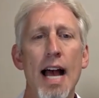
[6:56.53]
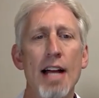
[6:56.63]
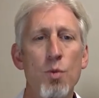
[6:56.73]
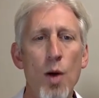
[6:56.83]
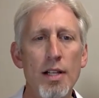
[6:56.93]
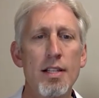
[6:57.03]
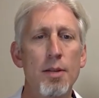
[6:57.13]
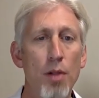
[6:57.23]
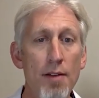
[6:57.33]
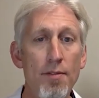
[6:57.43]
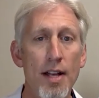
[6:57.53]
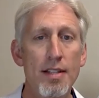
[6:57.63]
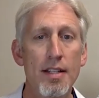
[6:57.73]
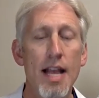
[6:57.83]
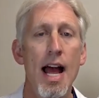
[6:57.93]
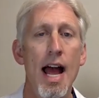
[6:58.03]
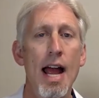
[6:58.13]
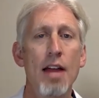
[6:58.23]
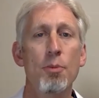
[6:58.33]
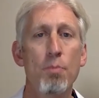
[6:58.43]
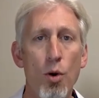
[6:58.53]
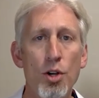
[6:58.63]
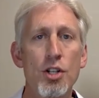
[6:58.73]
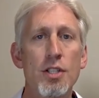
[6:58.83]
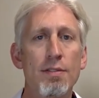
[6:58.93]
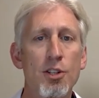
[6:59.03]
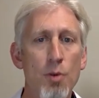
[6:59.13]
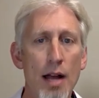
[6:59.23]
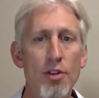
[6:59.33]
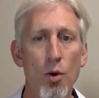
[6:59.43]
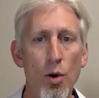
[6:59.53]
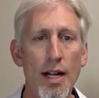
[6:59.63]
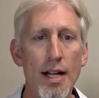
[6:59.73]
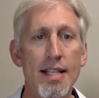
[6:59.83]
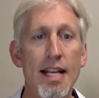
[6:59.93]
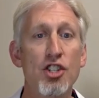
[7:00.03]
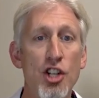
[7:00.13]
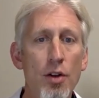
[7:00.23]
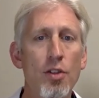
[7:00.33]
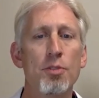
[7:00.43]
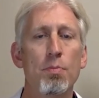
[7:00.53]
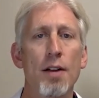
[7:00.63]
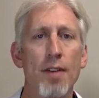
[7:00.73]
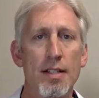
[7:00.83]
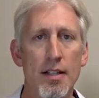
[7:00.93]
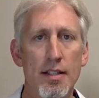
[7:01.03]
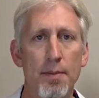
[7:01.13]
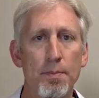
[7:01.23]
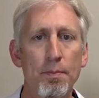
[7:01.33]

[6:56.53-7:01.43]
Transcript: as well as the blood vessels and the portions of surrounding organs that share those blood vessels.